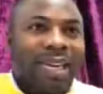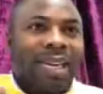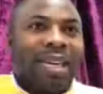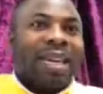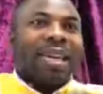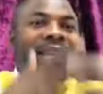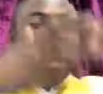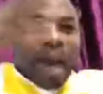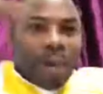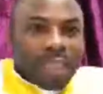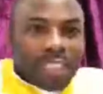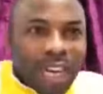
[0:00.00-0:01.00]
in
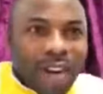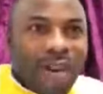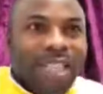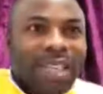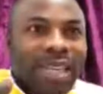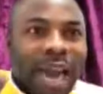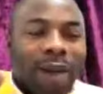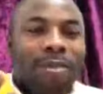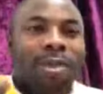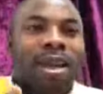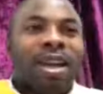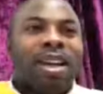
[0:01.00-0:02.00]
our generation now.
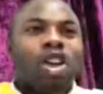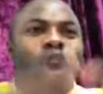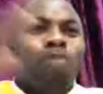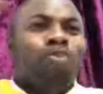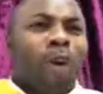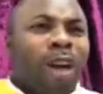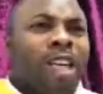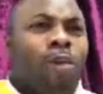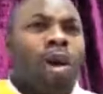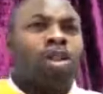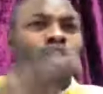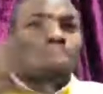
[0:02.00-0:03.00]
Nobody
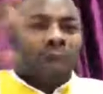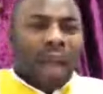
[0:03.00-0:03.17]
want to